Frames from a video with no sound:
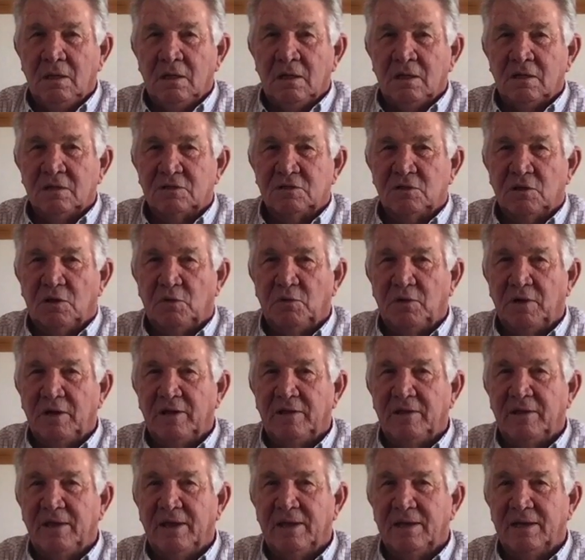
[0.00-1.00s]
So I went in
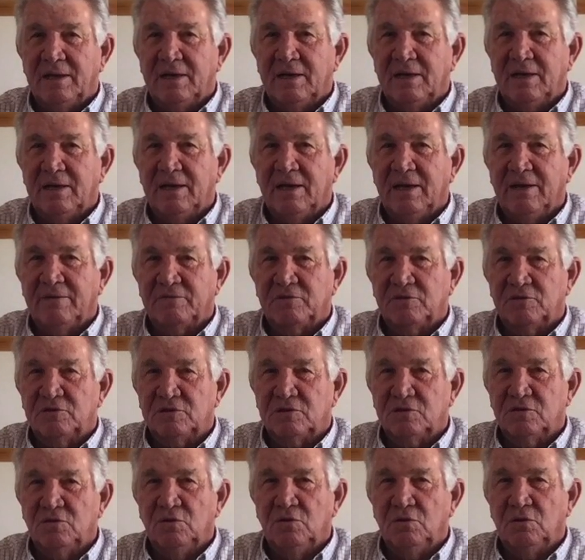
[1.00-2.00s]
that day after
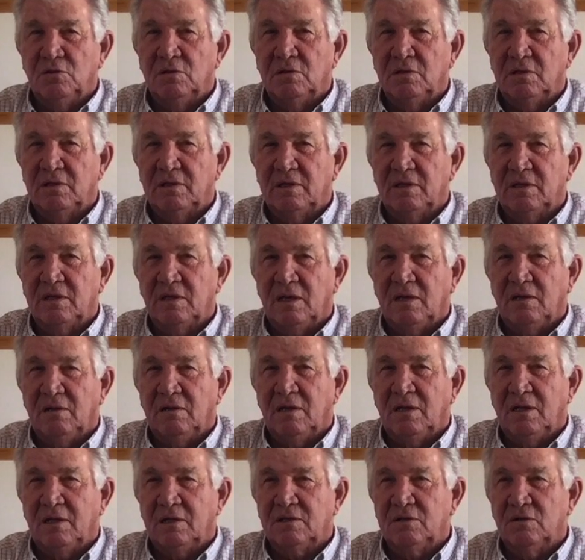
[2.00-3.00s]
school and thought,
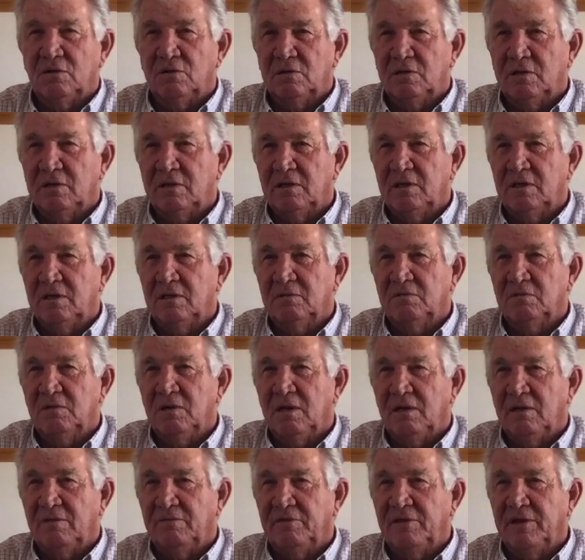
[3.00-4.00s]
well, I'll go to the
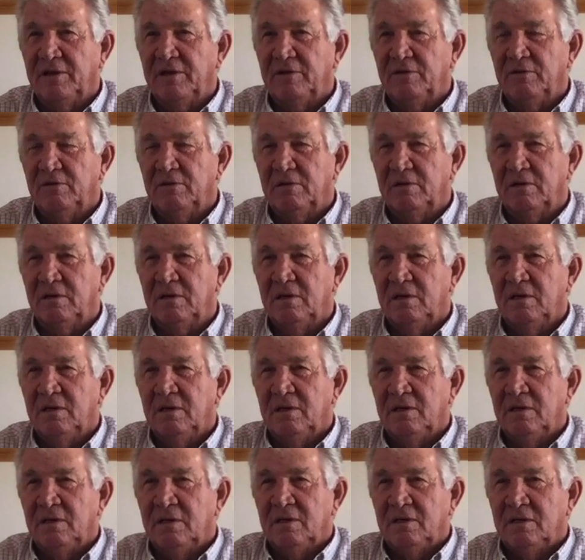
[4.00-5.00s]
elevator and
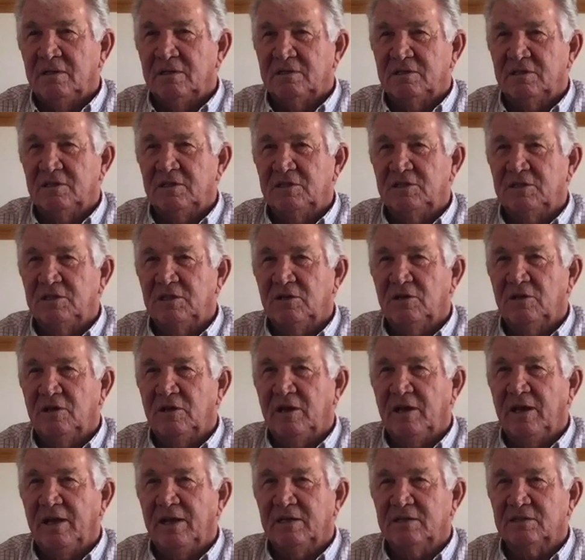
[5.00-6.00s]
see Sharon
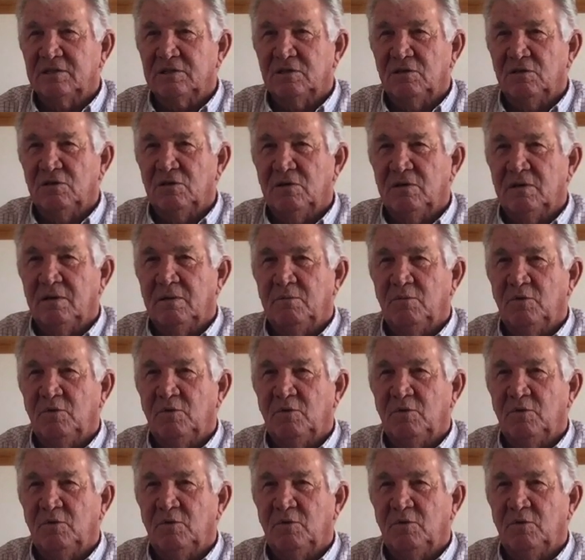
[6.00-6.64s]
and ask her, and I'm